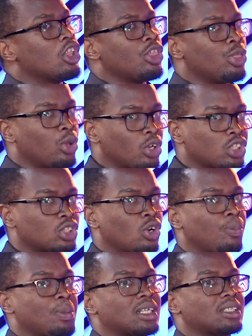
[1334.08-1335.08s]
those
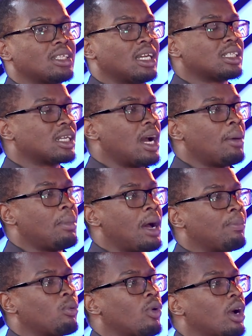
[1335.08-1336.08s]
topics that come
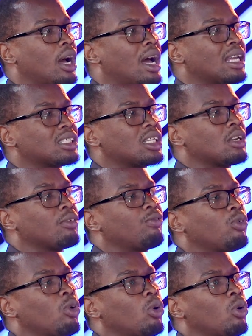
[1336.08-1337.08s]
up asking
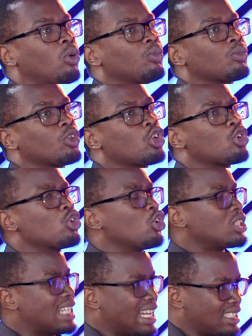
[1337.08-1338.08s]
for, you know,
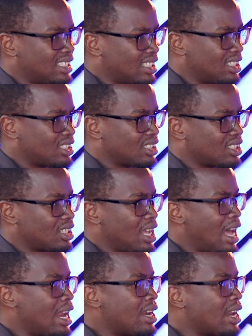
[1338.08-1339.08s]
justice
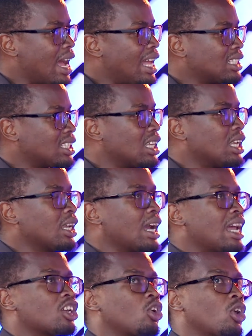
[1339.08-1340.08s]
and asking
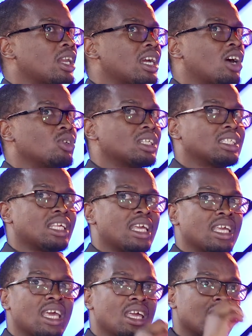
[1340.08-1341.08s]
and calling out and saying,
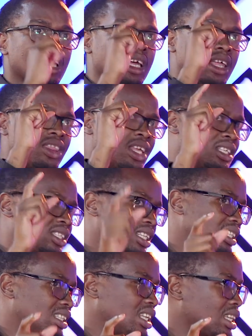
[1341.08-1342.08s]
hey, there's this thing